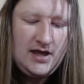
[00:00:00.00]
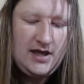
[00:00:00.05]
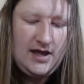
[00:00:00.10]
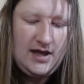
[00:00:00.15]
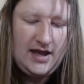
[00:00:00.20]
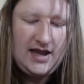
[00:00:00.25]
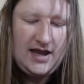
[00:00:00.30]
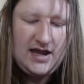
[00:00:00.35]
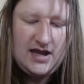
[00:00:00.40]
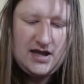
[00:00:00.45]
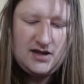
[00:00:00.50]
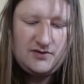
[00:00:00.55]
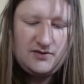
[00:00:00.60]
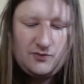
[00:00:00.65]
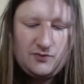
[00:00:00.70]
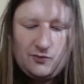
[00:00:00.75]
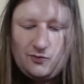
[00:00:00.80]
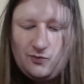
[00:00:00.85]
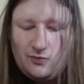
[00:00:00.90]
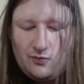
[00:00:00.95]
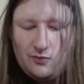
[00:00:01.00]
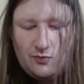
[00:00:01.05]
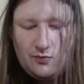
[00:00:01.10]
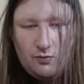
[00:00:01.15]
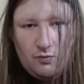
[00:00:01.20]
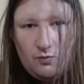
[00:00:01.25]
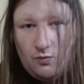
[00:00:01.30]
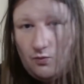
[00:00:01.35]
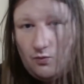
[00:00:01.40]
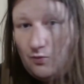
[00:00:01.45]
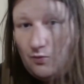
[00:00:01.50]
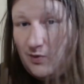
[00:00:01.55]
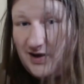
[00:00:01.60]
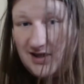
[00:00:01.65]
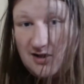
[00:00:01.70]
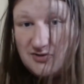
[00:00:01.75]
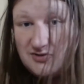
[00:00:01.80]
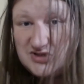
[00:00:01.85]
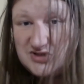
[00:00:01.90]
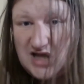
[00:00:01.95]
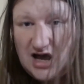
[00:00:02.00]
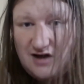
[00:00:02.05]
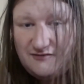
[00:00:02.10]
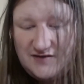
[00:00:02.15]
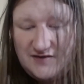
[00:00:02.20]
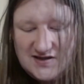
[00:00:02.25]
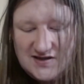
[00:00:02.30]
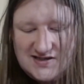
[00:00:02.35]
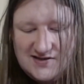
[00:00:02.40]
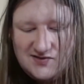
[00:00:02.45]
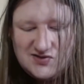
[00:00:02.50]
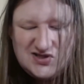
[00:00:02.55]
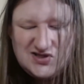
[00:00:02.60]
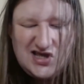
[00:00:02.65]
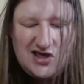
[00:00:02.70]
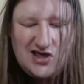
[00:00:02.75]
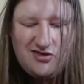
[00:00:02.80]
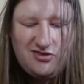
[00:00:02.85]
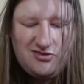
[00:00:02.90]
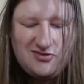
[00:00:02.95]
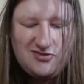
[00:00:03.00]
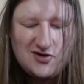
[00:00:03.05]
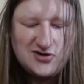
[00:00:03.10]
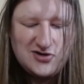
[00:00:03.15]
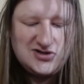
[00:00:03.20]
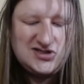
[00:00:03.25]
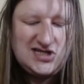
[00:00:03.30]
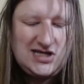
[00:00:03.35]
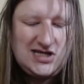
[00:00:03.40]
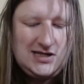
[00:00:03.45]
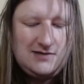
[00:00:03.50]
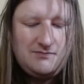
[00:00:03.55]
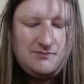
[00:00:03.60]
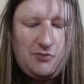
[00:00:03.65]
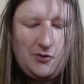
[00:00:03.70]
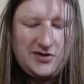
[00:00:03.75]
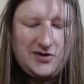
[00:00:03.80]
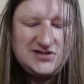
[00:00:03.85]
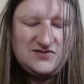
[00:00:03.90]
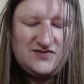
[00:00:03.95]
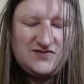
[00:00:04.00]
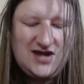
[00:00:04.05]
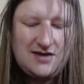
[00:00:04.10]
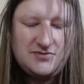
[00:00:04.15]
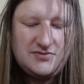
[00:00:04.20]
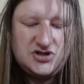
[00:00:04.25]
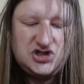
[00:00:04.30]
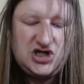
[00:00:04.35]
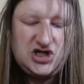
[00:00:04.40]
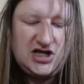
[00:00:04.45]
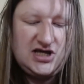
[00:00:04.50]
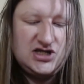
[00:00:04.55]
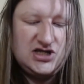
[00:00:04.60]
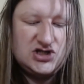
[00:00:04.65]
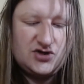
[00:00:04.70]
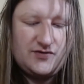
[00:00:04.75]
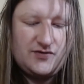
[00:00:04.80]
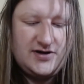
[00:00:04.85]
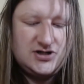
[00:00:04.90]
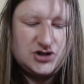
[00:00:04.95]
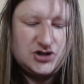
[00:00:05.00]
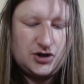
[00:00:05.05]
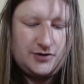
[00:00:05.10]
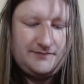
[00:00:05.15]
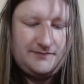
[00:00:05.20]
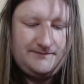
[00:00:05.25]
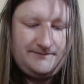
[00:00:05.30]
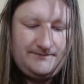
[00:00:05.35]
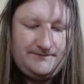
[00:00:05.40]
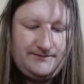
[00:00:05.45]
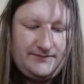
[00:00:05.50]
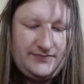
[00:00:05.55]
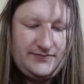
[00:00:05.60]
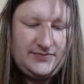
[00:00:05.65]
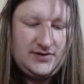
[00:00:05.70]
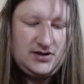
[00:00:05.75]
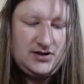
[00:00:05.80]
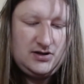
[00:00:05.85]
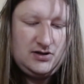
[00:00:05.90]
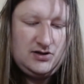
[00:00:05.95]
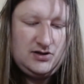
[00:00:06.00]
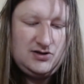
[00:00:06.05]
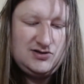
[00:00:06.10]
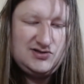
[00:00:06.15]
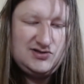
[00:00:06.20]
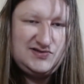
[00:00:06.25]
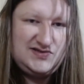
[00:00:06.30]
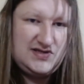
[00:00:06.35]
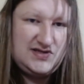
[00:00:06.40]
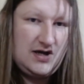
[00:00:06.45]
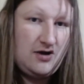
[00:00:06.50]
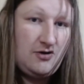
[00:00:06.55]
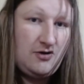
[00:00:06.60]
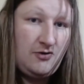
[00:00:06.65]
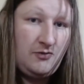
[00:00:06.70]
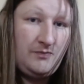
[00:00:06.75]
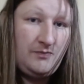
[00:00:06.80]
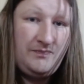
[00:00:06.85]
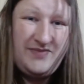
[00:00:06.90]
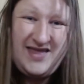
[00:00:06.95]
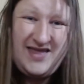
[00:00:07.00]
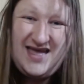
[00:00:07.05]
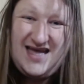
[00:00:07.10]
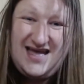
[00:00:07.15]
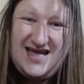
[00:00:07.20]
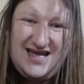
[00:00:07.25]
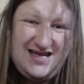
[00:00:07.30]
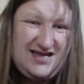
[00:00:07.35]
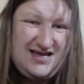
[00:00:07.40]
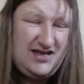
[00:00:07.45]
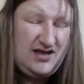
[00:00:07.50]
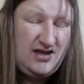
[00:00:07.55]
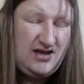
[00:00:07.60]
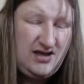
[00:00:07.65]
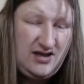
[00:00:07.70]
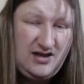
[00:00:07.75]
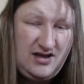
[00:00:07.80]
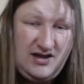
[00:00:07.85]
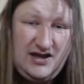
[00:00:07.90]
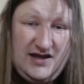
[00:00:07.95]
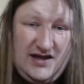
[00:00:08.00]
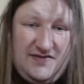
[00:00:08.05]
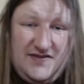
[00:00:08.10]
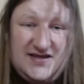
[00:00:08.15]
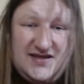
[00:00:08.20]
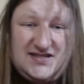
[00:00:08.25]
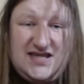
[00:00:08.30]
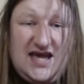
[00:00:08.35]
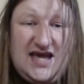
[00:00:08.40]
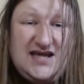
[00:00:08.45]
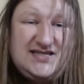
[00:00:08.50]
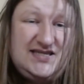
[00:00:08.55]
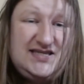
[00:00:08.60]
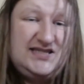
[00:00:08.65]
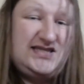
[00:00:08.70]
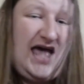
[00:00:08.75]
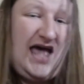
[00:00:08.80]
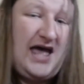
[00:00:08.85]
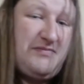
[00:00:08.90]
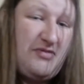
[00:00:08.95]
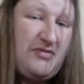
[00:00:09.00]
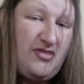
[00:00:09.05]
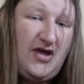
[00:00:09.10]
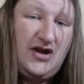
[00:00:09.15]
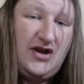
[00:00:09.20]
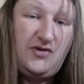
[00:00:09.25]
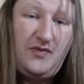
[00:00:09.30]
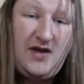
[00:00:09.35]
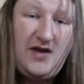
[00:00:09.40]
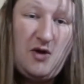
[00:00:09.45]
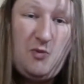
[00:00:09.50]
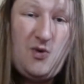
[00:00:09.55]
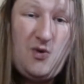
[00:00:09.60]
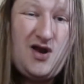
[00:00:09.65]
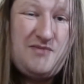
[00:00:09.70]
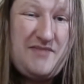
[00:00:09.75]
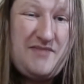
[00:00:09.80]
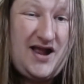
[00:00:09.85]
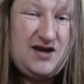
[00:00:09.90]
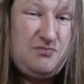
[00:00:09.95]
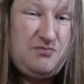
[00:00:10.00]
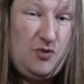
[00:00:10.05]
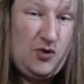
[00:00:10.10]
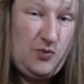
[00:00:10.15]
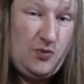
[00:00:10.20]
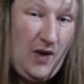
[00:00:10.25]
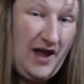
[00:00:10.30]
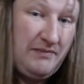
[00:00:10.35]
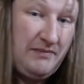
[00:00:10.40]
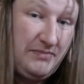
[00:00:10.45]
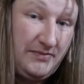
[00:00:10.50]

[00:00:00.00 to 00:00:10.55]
And when it goes off, it deals 13 points of damage to each creature. So, in this case, it's hypothetically a 1 mana board wipe.